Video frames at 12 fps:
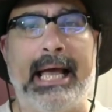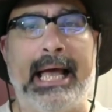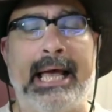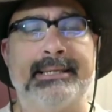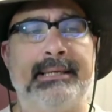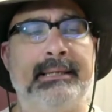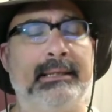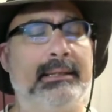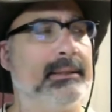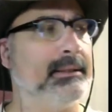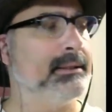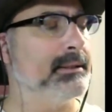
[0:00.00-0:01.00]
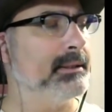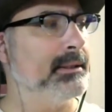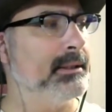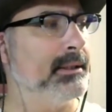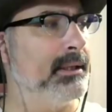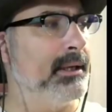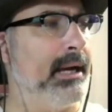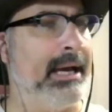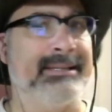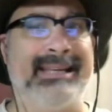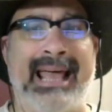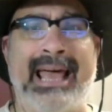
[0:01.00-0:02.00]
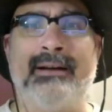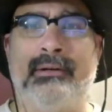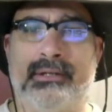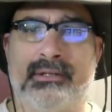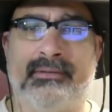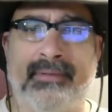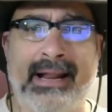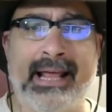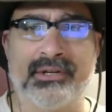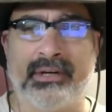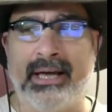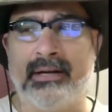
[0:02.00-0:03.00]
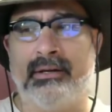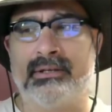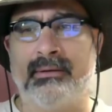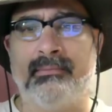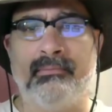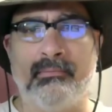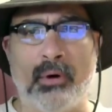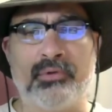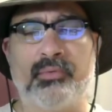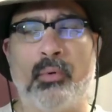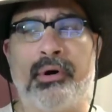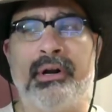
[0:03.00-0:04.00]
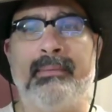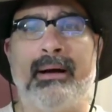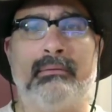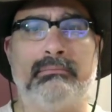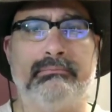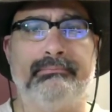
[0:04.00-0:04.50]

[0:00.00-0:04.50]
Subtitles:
as an analyst, as a financial analyst, I'm most worried about